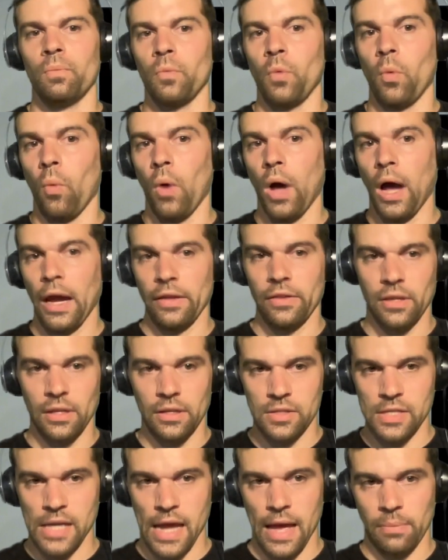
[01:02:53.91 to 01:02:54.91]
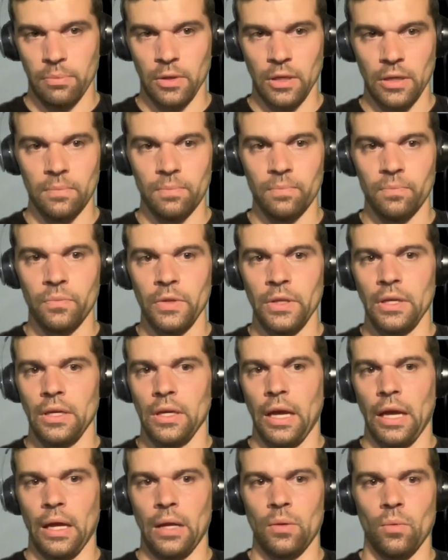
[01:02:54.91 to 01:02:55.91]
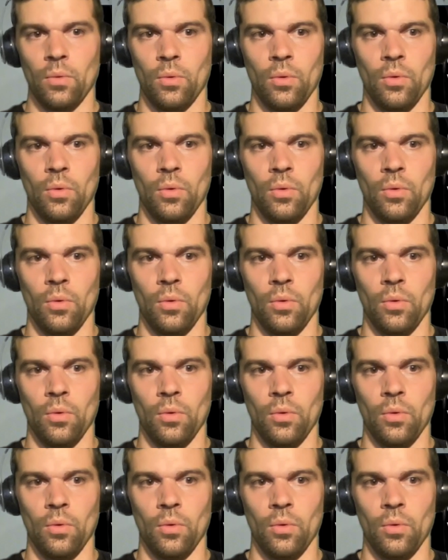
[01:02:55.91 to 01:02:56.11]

why things happen and